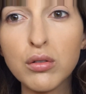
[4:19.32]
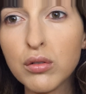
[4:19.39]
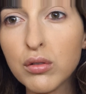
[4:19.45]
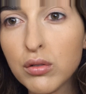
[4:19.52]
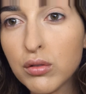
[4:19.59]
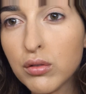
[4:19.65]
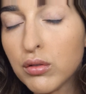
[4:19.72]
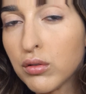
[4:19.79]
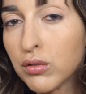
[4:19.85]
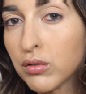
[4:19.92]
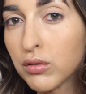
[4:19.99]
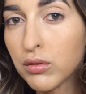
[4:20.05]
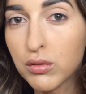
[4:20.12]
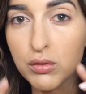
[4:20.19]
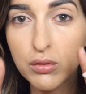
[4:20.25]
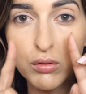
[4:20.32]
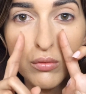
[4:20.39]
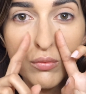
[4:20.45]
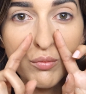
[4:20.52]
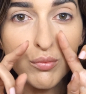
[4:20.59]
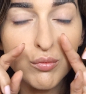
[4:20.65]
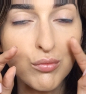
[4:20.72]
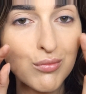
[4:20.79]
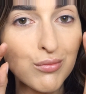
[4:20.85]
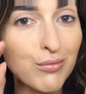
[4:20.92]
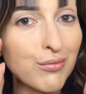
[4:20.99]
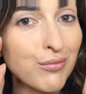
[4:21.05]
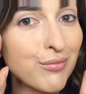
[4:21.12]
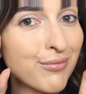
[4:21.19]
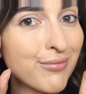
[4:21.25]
[no speech]